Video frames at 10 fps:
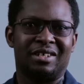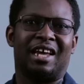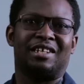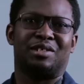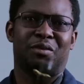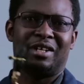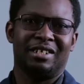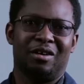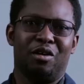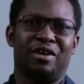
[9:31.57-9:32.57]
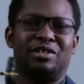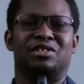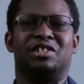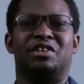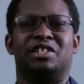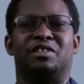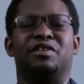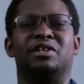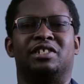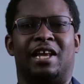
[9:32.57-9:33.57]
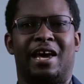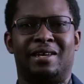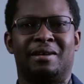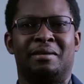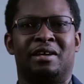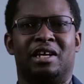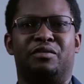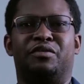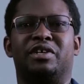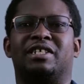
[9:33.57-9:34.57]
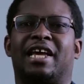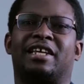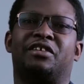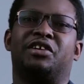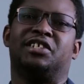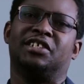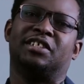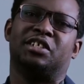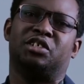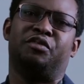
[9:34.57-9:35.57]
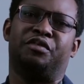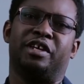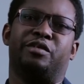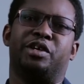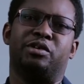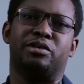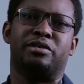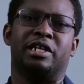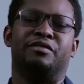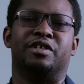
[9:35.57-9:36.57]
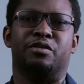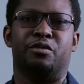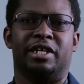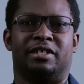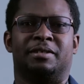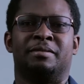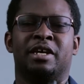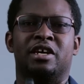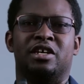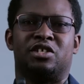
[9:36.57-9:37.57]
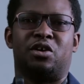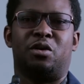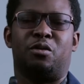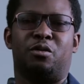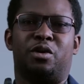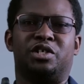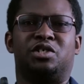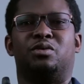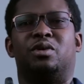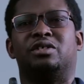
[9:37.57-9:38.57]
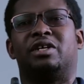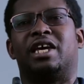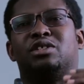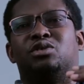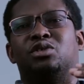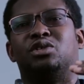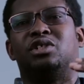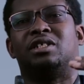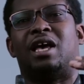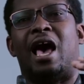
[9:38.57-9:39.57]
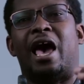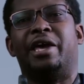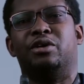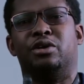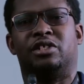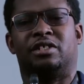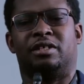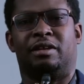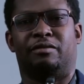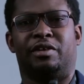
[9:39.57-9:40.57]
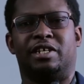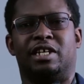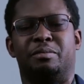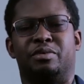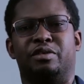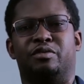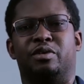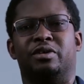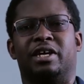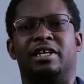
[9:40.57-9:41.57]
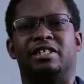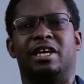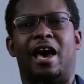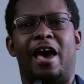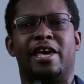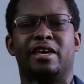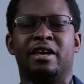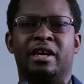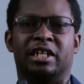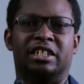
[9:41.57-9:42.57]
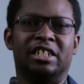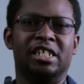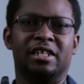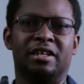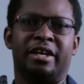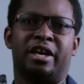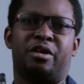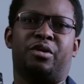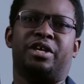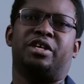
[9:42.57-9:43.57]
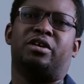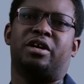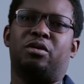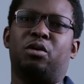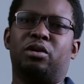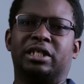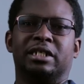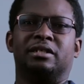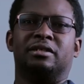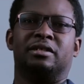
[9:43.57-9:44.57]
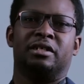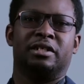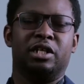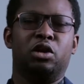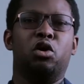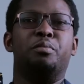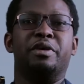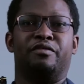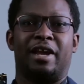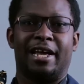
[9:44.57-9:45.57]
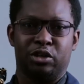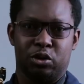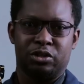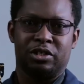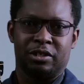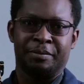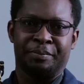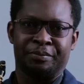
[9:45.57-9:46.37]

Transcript: So that is what the Overtone series feels like. It feels like that resistance you feel when you're lifting weights. So once you want to get to those high notes, for example, if you want to get the high D when you're holding the low B flat note,